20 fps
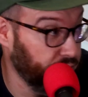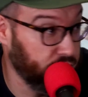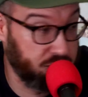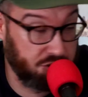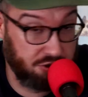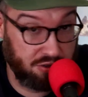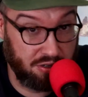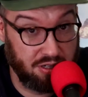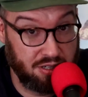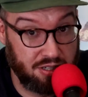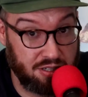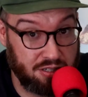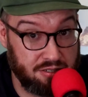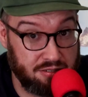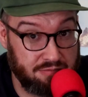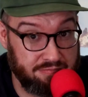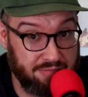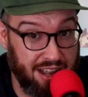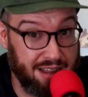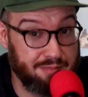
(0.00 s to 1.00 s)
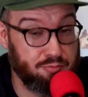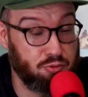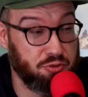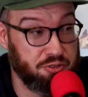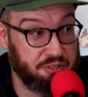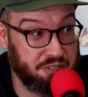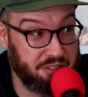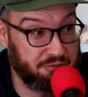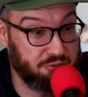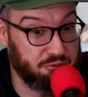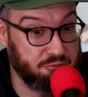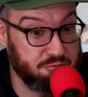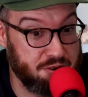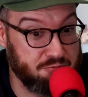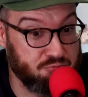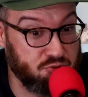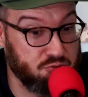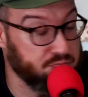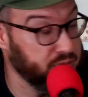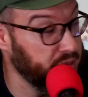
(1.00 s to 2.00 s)
for sure. I'm old enough to
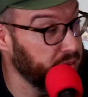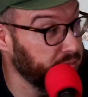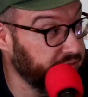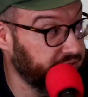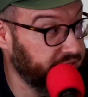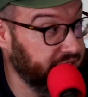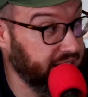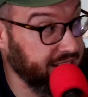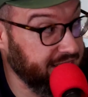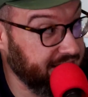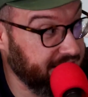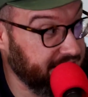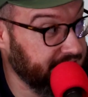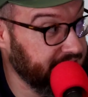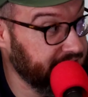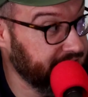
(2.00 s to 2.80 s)
remember bum fights.